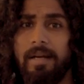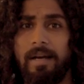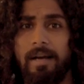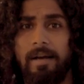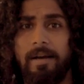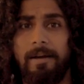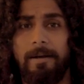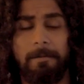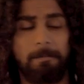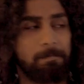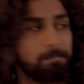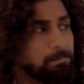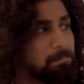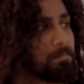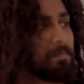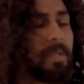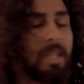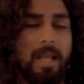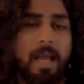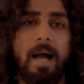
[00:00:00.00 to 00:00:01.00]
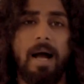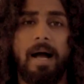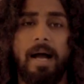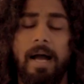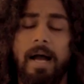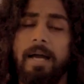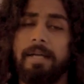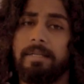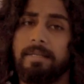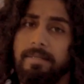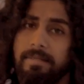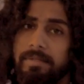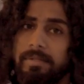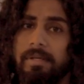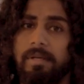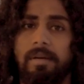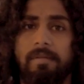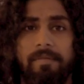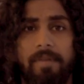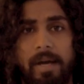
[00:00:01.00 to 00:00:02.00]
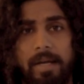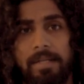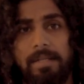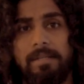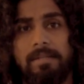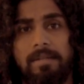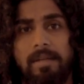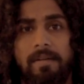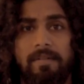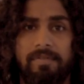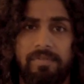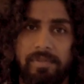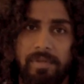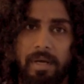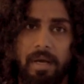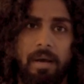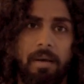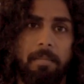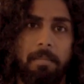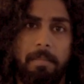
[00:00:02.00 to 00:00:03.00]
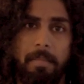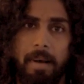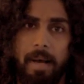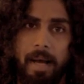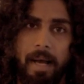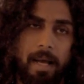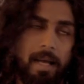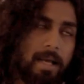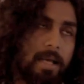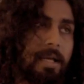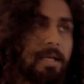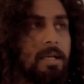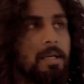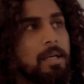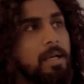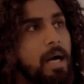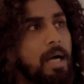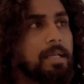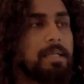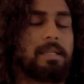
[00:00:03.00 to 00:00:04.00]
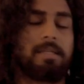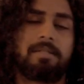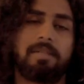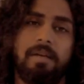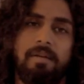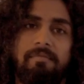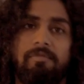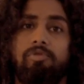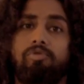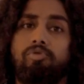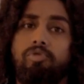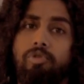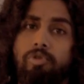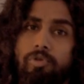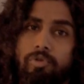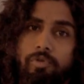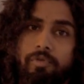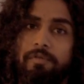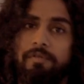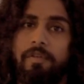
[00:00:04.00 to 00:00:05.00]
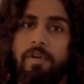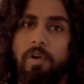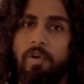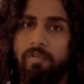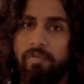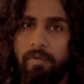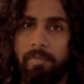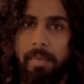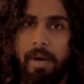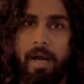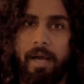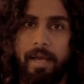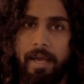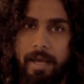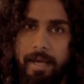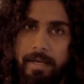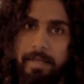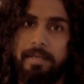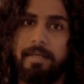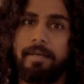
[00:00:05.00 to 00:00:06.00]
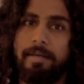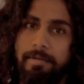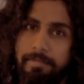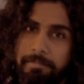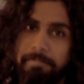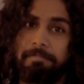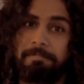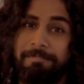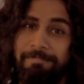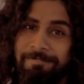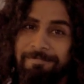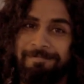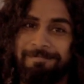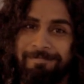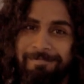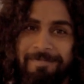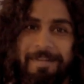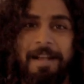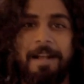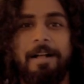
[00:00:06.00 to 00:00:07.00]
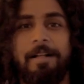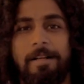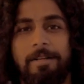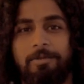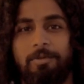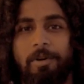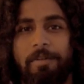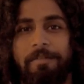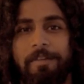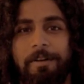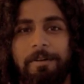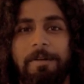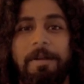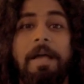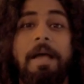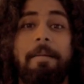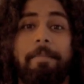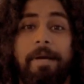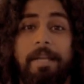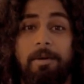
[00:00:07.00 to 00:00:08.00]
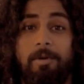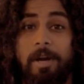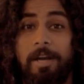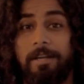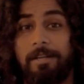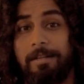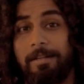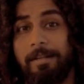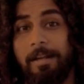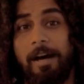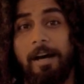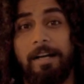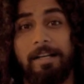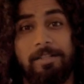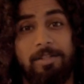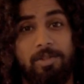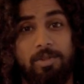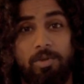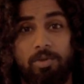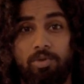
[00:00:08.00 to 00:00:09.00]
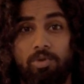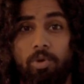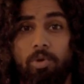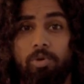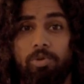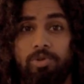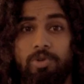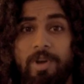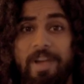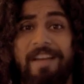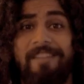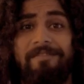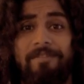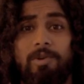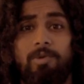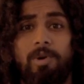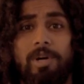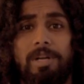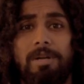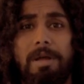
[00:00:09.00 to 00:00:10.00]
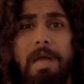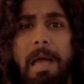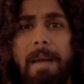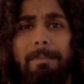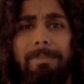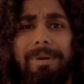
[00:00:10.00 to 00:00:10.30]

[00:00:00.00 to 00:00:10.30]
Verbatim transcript: Um, I deserve, I deserve some, uh, I deserve a roof over my head. I feel. But anyway, nice to talk to everyone.